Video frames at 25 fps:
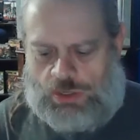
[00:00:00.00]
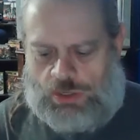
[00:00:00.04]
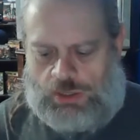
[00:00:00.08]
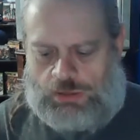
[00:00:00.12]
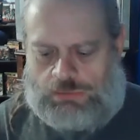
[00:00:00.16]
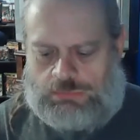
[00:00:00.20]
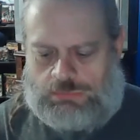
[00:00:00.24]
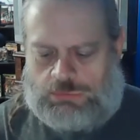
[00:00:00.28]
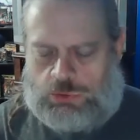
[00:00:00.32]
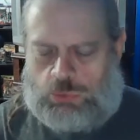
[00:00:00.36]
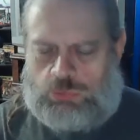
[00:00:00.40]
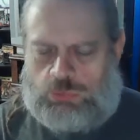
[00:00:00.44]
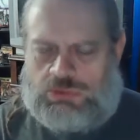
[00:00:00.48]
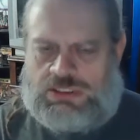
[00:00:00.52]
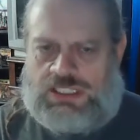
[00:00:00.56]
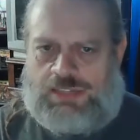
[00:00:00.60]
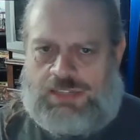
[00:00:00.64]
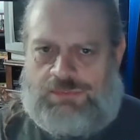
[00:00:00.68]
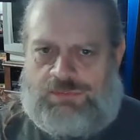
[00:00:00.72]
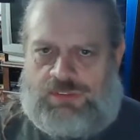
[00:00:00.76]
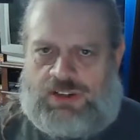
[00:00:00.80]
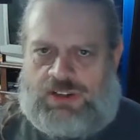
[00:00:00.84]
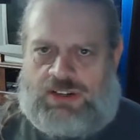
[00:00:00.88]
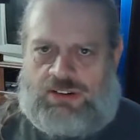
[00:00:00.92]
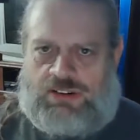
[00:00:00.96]
Of course, they
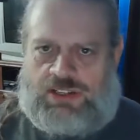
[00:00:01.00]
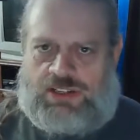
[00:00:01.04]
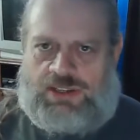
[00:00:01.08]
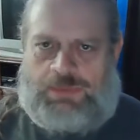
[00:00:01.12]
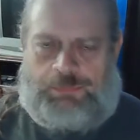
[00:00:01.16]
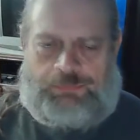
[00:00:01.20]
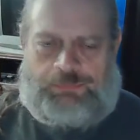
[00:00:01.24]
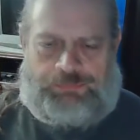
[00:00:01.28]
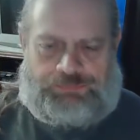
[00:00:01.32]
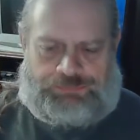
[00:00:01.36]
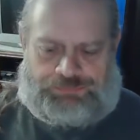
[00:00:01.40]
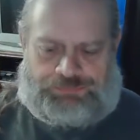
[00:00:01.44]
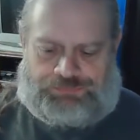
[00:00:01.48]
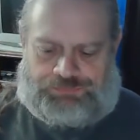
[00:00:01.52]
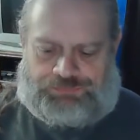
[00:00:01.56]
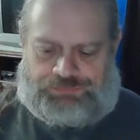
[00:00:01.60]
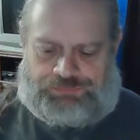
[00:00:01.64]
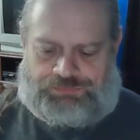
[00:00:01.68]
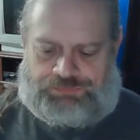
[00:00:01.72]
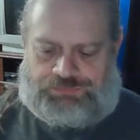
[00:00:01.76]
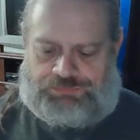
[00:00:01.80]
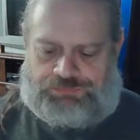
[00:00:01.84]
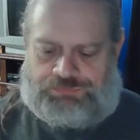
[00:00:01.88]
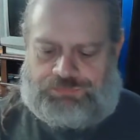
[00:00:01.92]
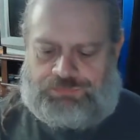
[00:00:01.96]
vary.
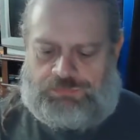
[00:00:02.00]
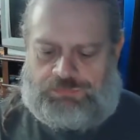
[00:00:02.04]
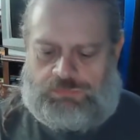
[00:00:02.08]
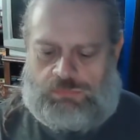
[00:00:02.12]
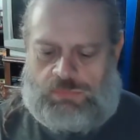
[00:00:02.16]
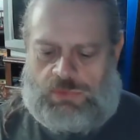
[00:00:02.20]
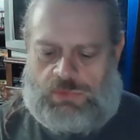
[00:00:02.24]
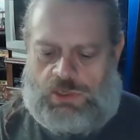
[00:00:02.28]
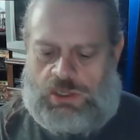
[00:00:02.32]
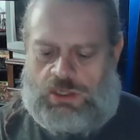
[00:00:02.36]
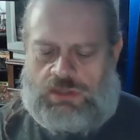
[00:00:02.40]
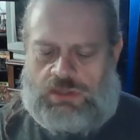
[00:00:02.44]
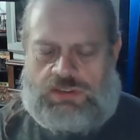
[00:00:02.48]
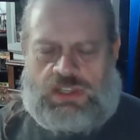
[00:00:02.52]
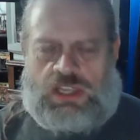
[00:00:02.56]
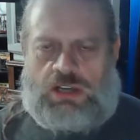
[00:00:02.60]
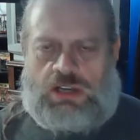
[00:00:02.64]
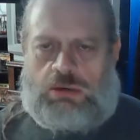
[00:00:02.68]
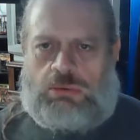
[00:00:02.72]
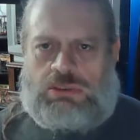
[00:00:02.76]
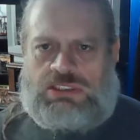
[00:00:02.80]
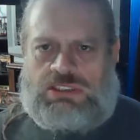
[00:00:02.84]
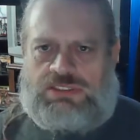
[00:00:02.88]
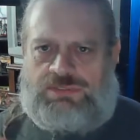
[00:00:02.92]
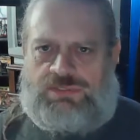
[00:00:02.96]
They
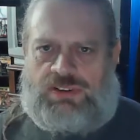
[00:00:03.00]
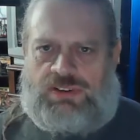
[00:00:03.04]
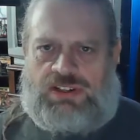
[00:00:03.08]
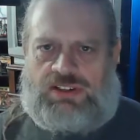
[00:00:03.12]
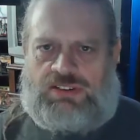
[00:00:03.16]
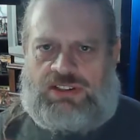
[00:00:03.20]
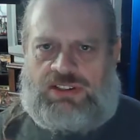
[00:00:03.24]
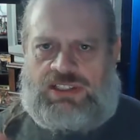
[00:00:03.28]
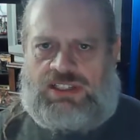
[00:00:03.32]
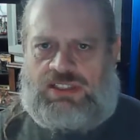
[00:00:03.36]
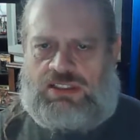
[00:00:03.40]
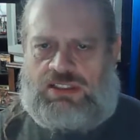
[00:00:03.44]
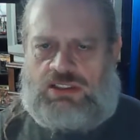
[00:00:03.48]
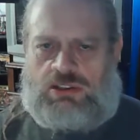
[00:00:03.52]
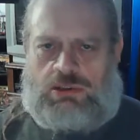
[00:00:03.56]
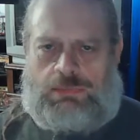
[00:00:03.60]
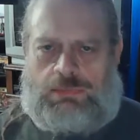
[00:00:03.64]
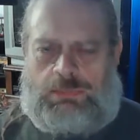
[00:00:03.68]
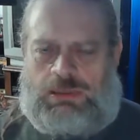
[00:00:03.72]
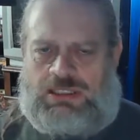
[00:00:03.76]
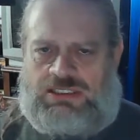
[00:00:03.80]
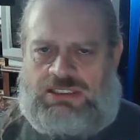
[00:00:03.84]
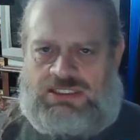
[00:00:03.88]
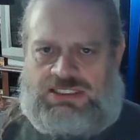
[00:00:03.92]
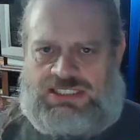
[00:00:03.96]
always vary a little
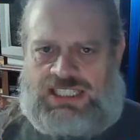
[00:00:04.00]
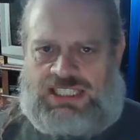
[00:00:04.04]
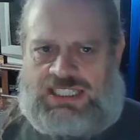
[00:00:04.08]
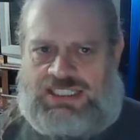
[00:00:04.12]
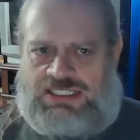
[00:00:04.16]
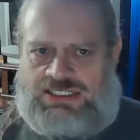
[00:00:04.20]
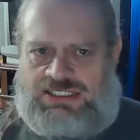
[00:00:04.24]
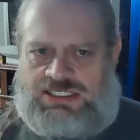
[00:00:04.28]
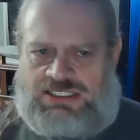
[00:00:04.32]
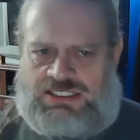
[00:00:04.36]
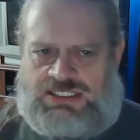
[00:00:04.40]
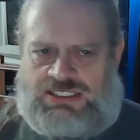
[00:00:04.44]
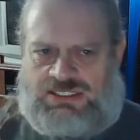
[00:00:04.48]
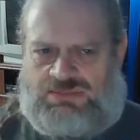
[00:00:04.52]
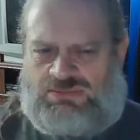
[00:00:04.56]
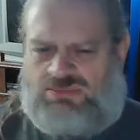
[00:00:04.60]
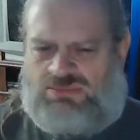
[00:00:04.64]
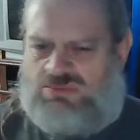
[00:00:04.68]
bit in taste.